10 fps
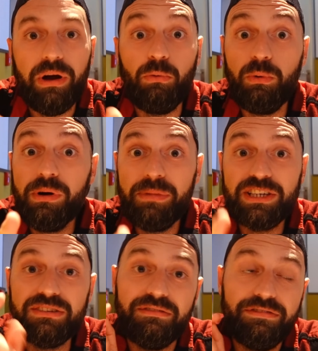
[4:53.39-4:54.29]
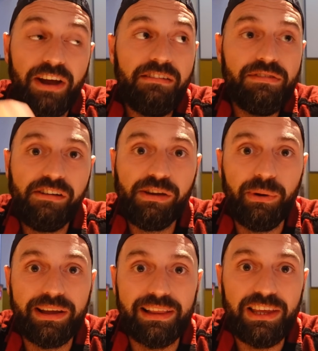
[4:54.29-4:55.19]
and we will mention very
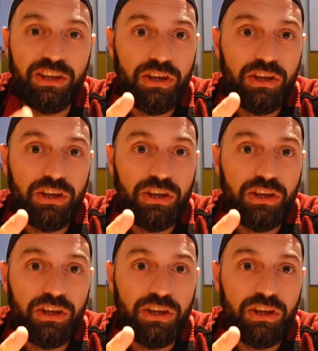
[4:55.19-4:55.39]
quickly,